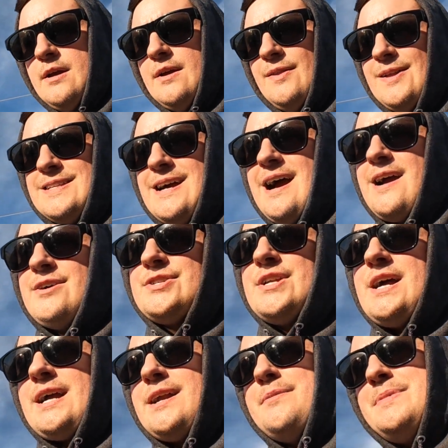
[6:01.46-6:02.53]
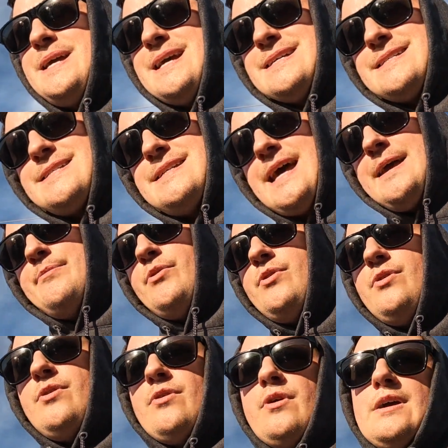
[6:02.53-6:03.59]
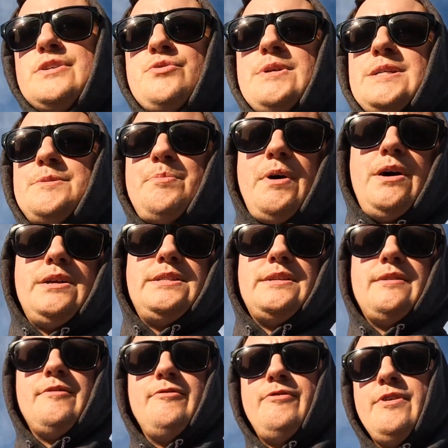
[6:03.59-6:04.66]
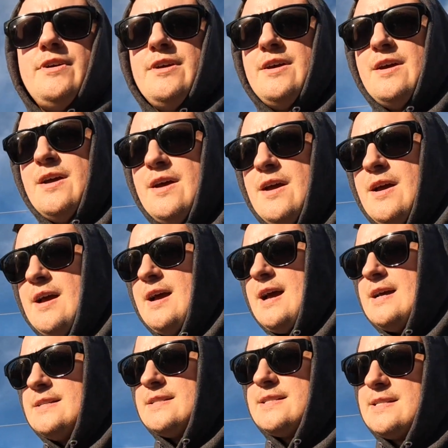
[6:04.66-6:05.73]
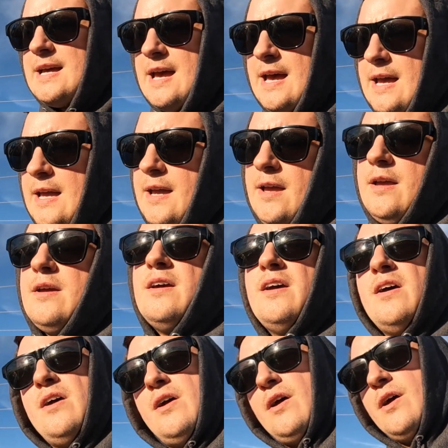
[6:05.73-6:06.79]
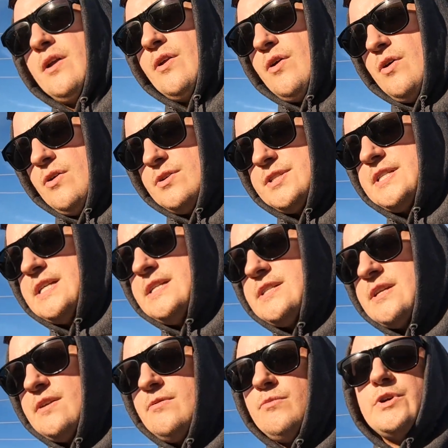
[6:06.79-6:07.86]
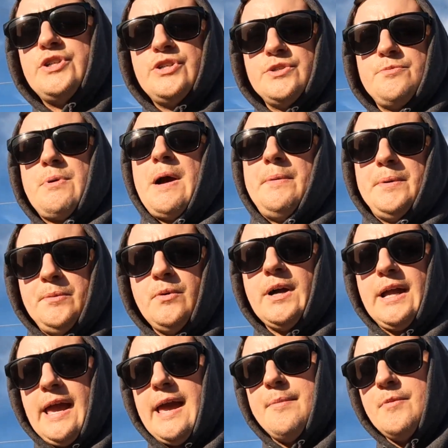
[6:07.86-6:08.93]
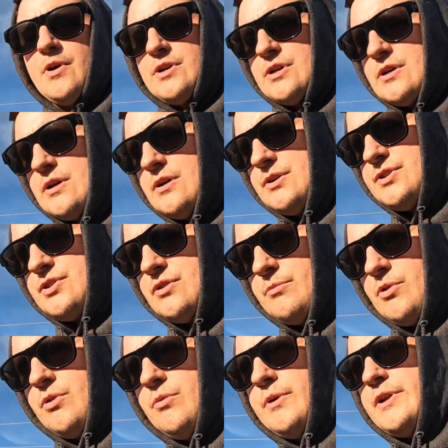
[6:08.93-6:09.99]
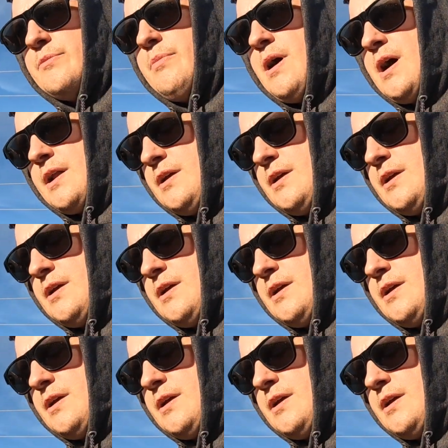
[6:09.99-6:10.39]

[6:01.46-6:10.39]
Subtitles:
the tires are not going to be as stable or as responsive as, say, an all-season, which is probably what came on your Subaru when you bought